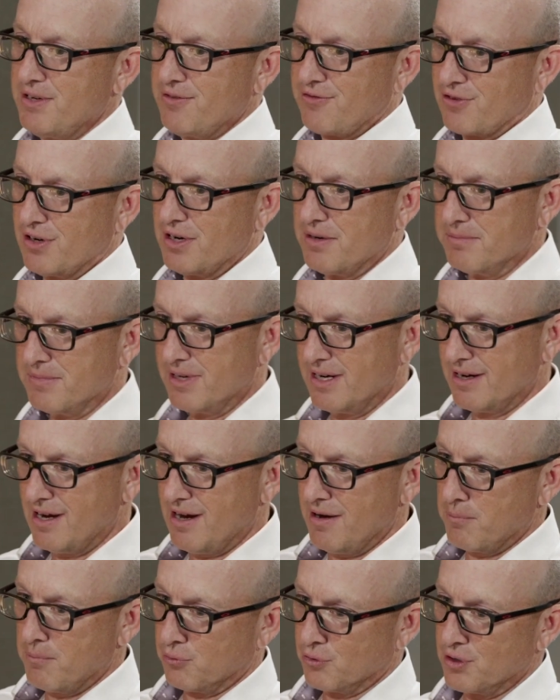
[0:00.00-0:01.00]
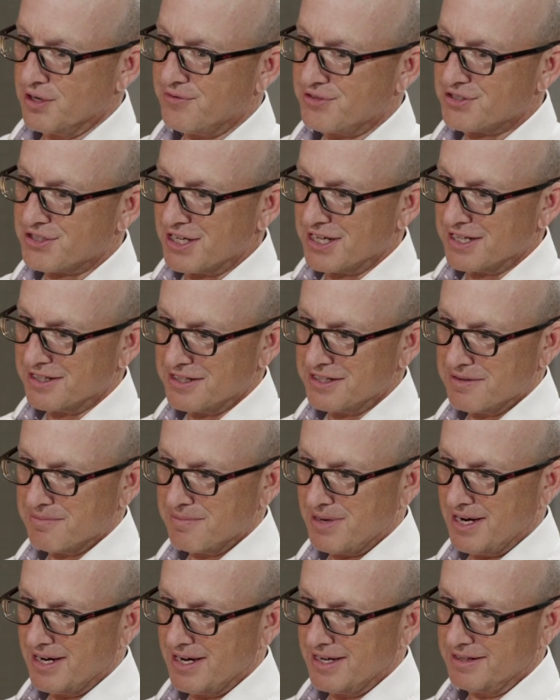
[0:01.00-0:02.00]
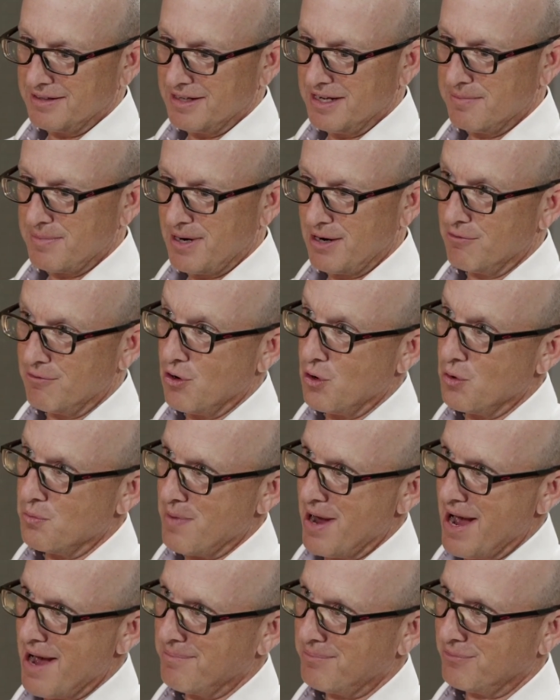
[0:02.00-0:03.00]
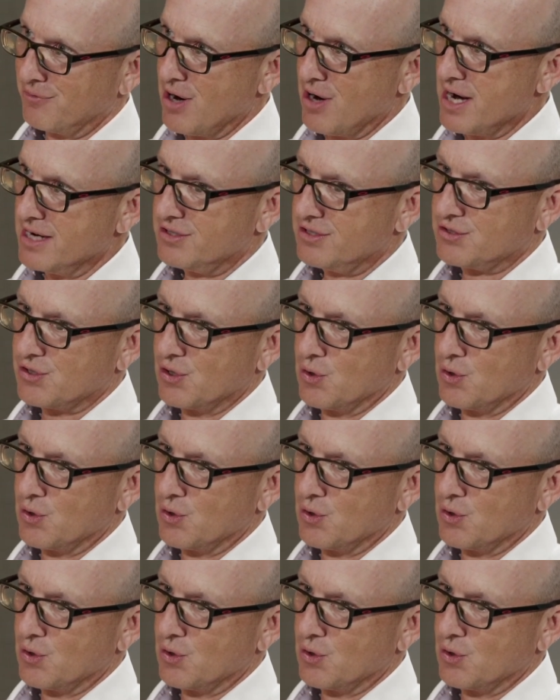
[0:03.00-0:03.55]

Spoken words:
know me from a brief stint in my roadmap, right?